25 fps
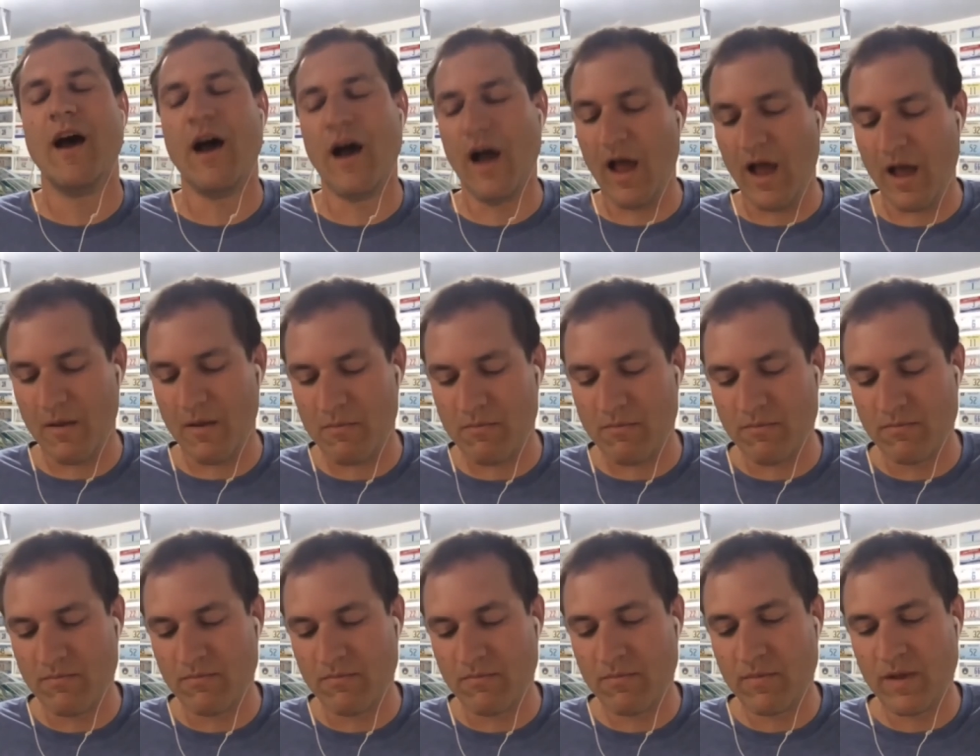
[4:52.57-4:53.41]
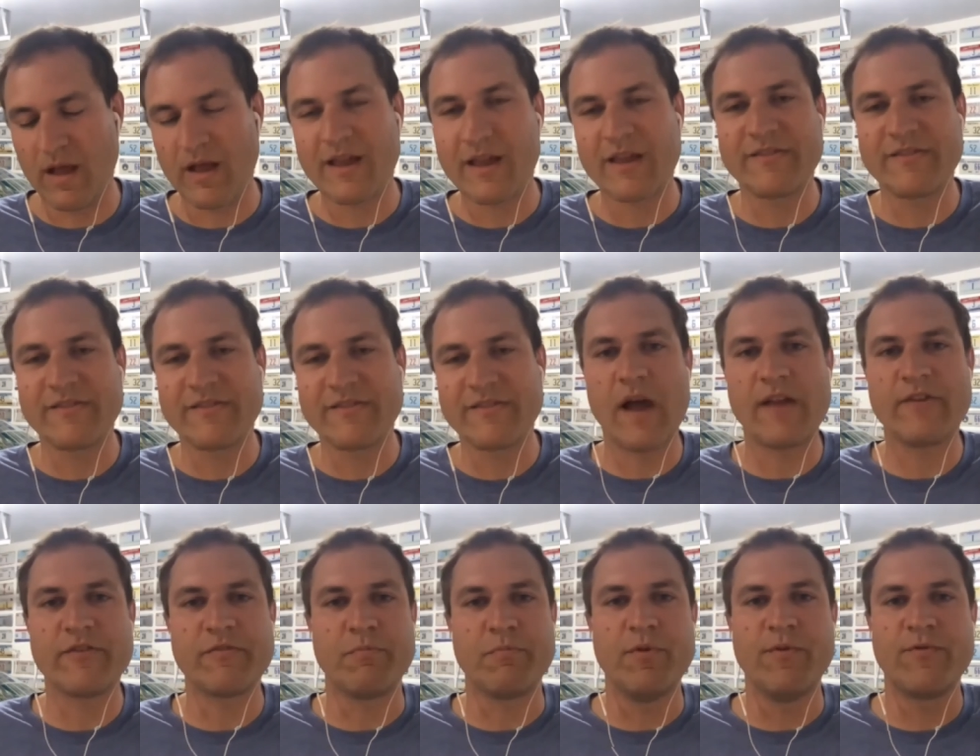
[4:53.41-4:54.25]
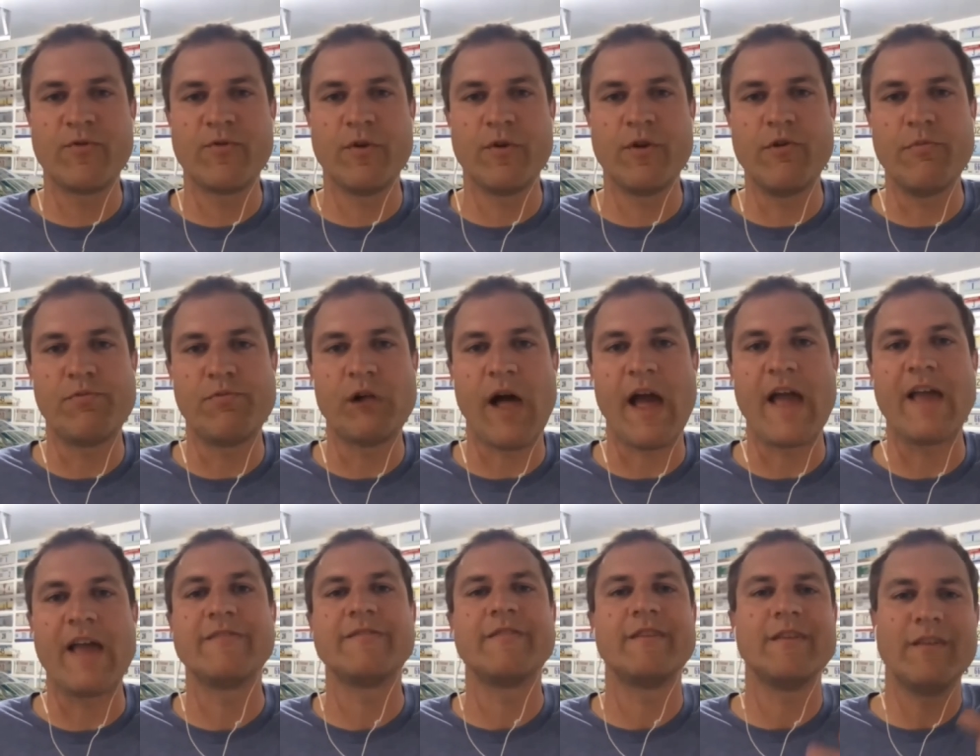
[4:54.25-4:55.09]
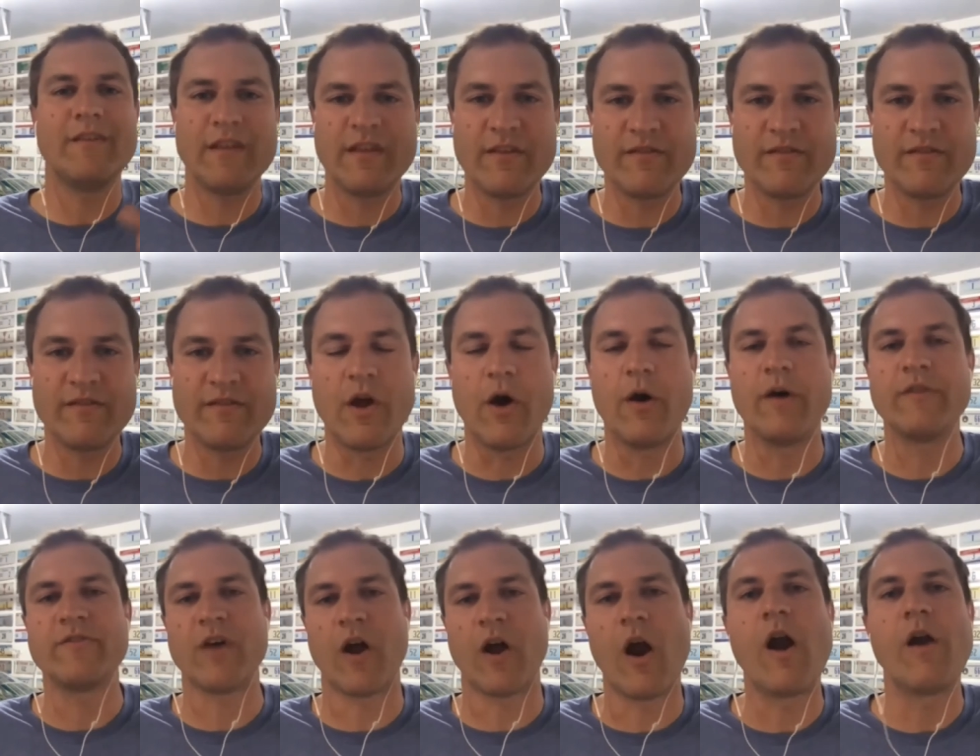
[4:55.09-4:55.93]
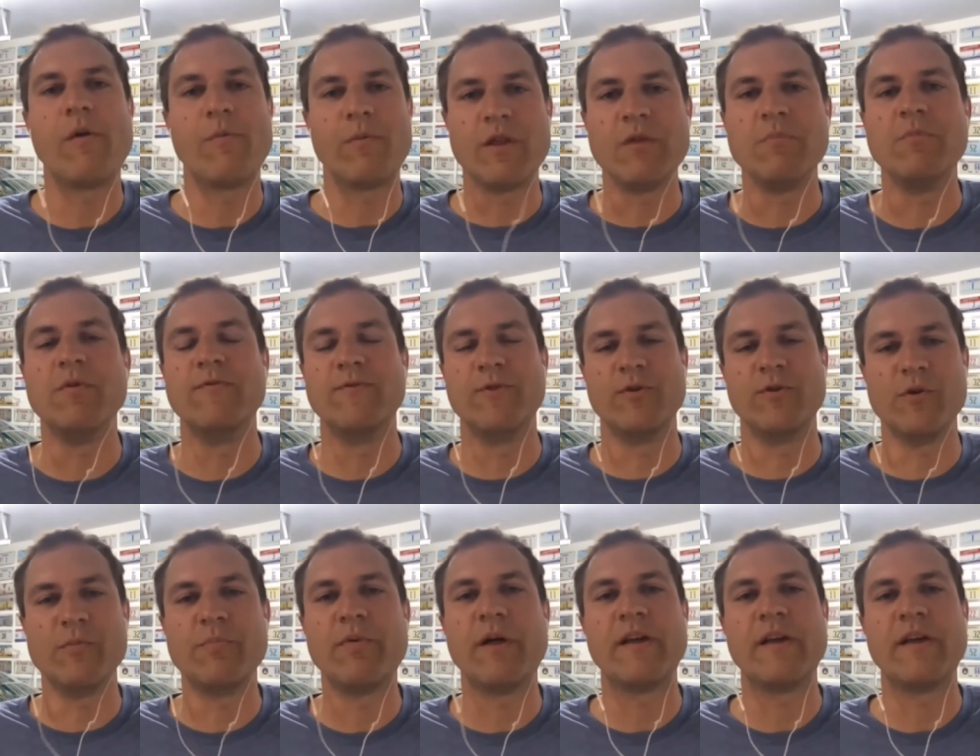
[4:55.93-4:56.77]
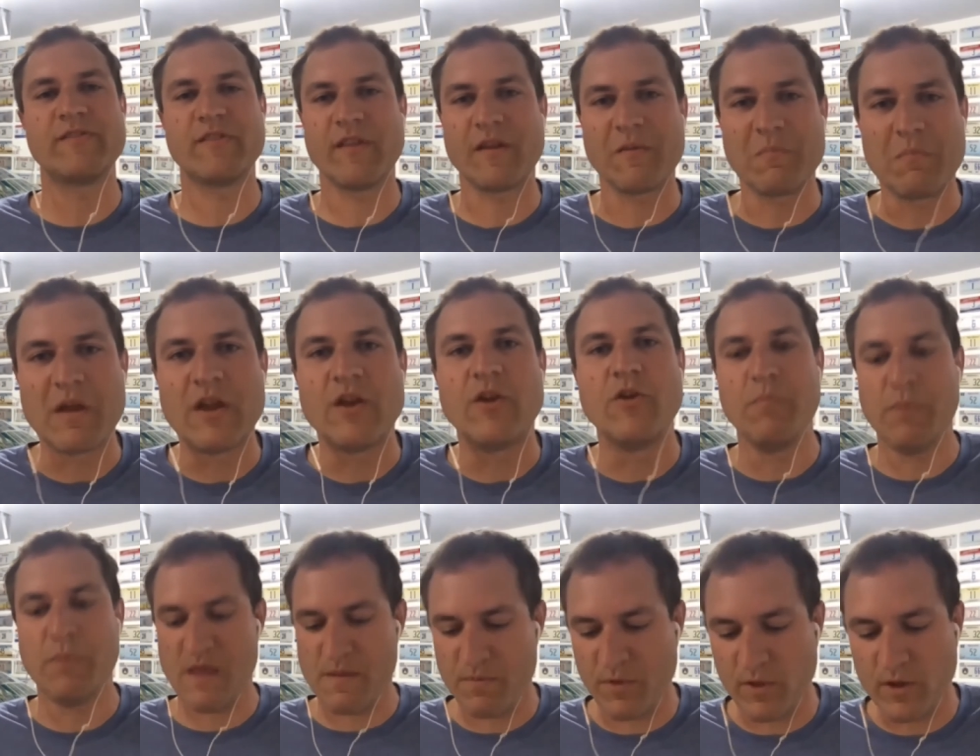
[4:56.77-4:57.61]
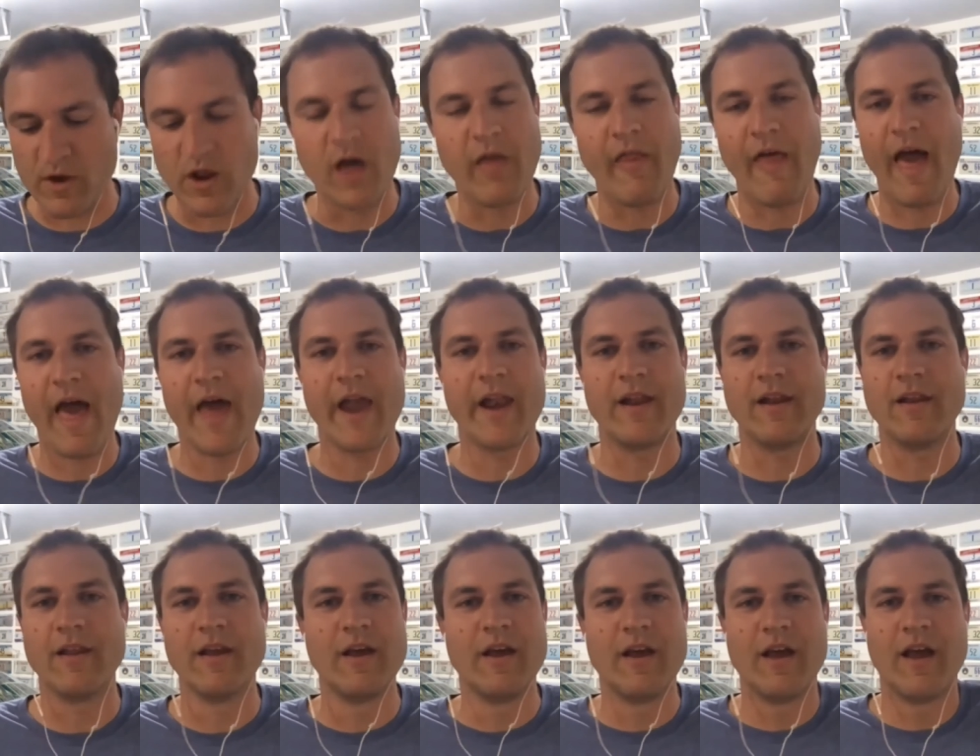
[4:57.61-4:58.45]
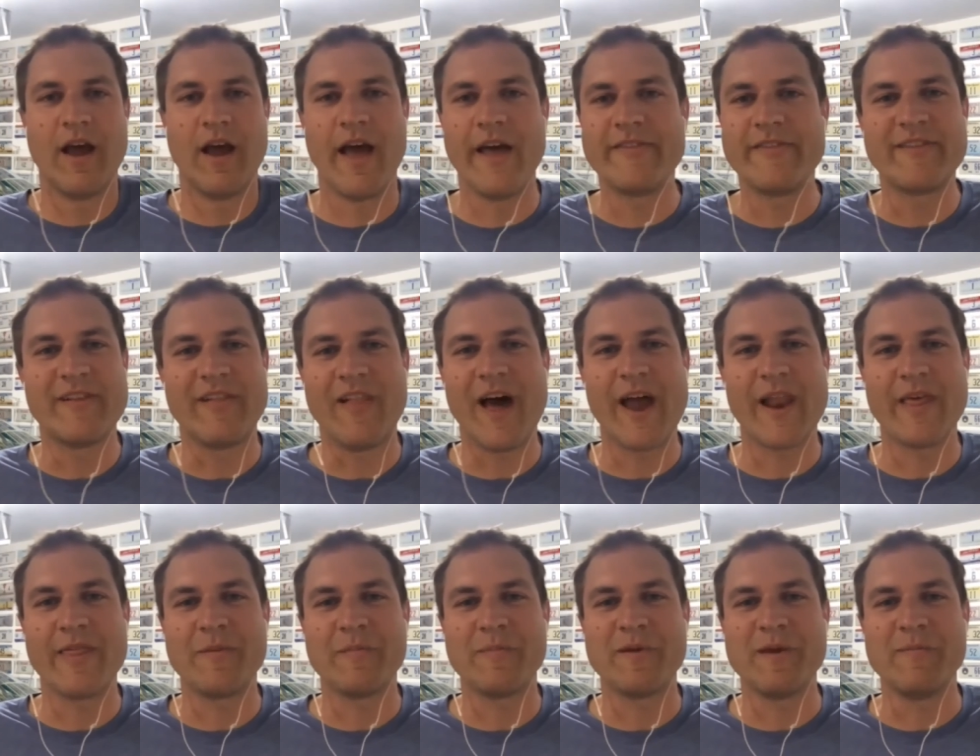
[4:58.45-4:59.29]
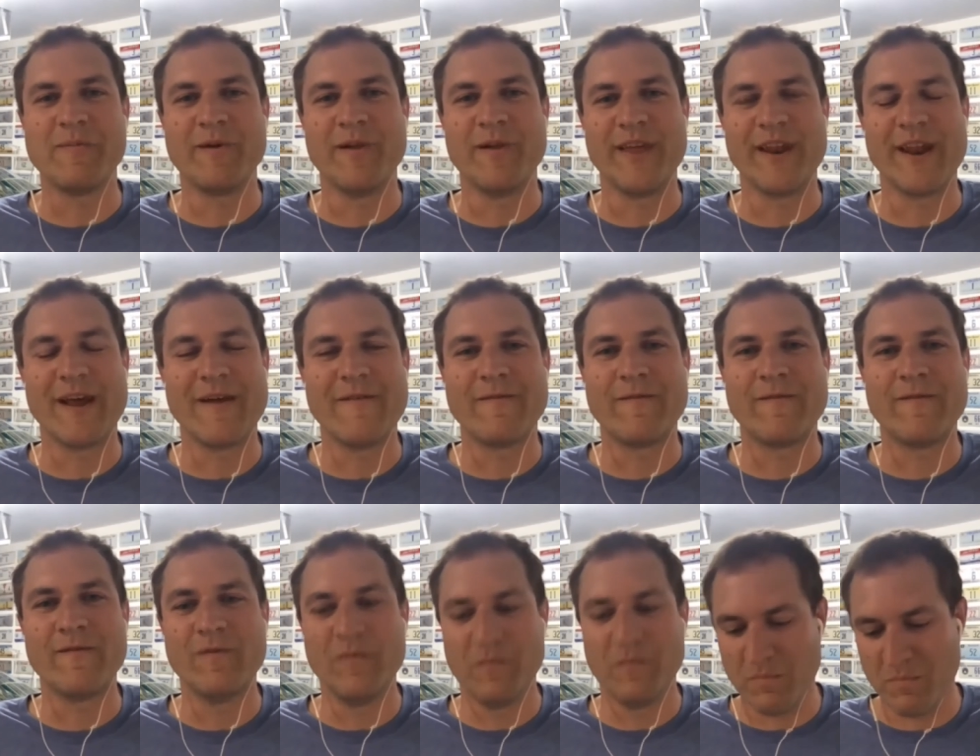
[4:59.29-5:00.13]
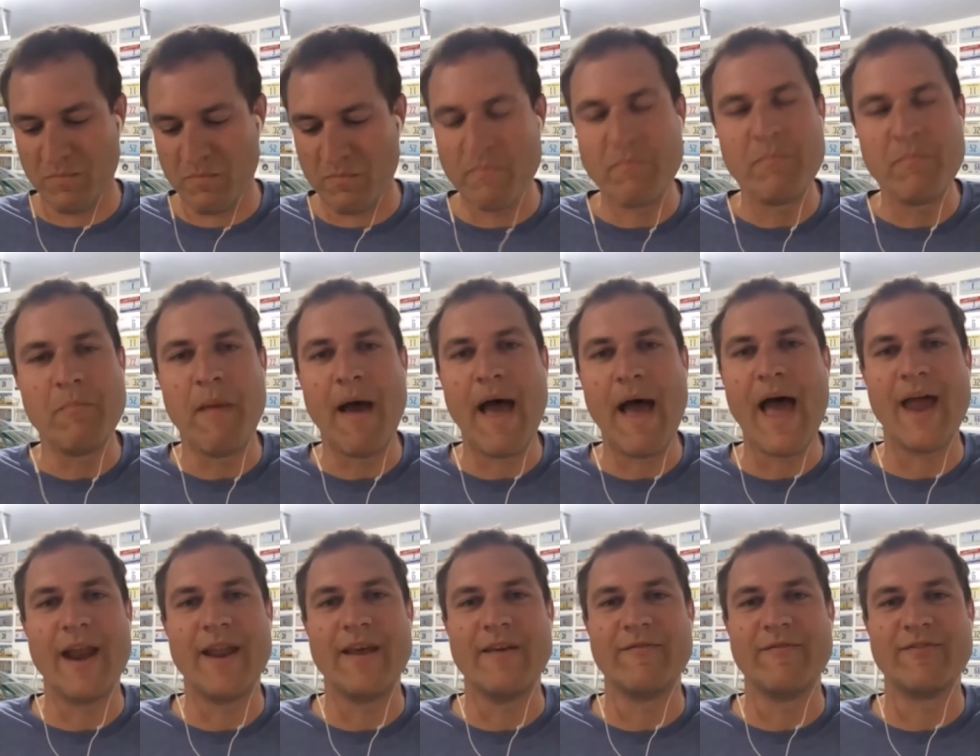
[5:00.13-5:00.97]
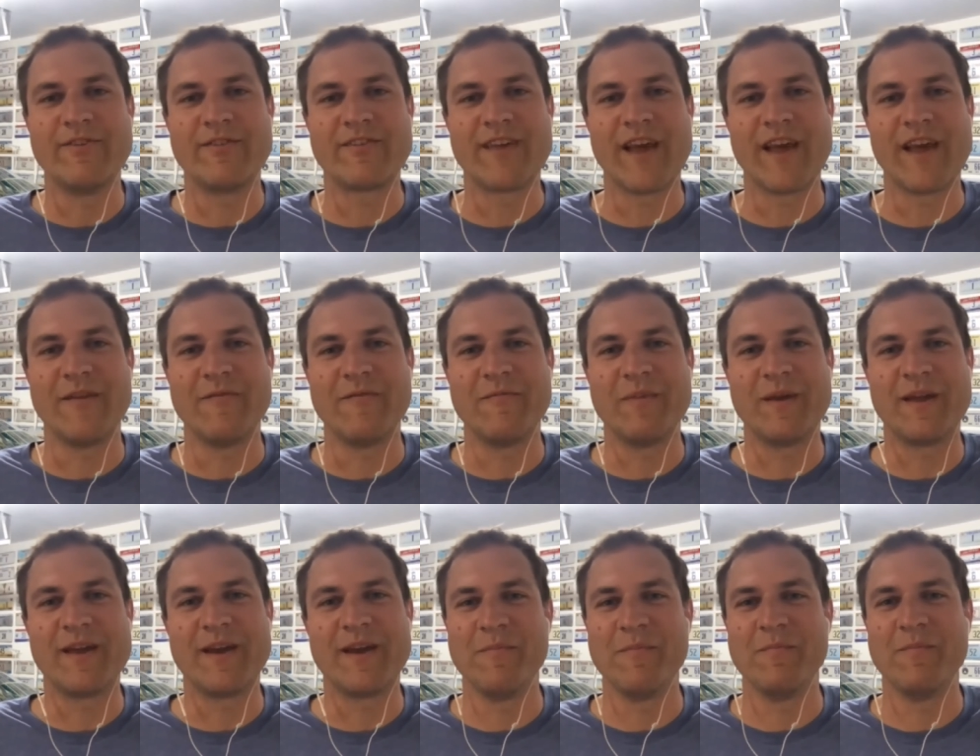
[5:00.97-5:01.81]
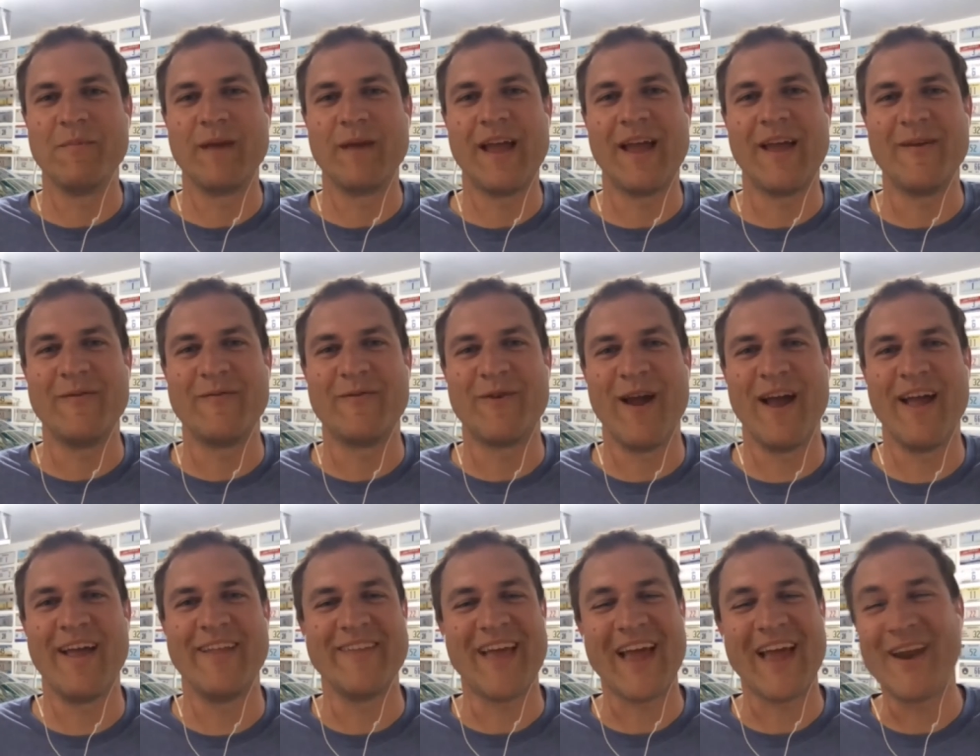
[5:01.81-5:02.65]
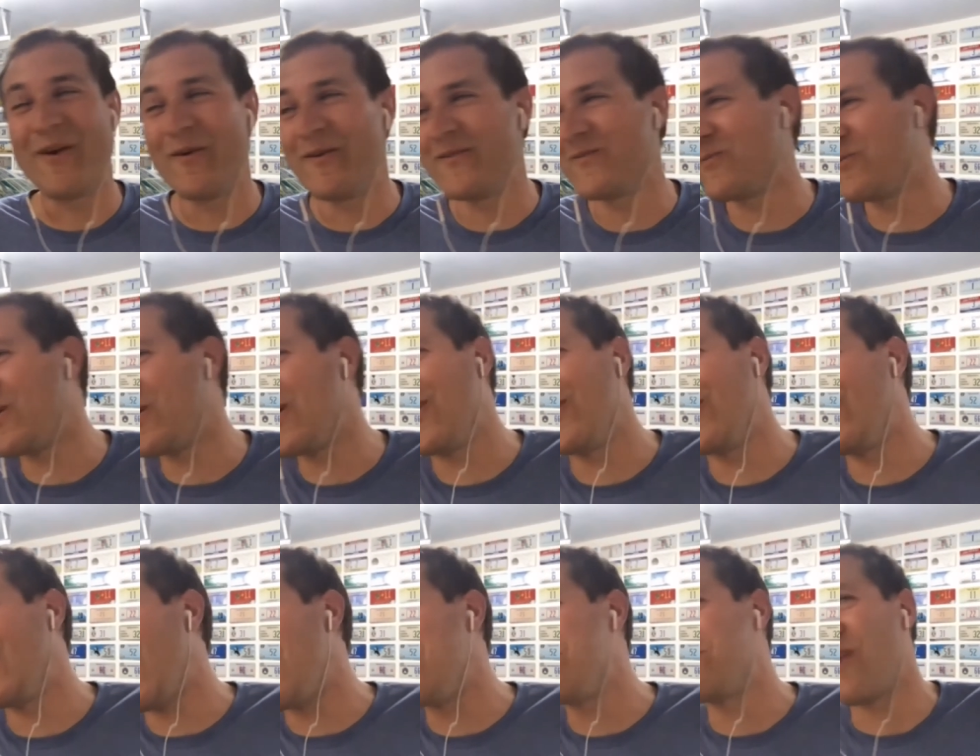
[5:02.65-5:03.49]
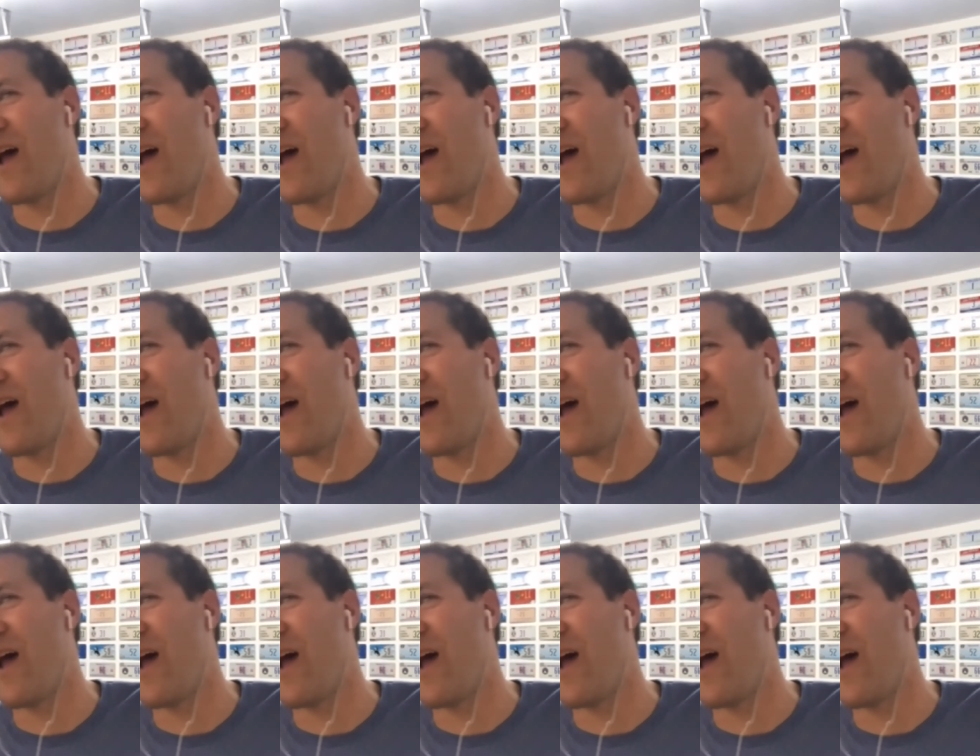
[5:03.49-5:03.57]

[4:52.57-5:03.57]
Um, because you know, I just moved to a new place, and as you know, it's hard when you move to a new place to like meet new people and all that. And that's a lot of the people that I've met have just kind of become eh, friends. I know it's weird. I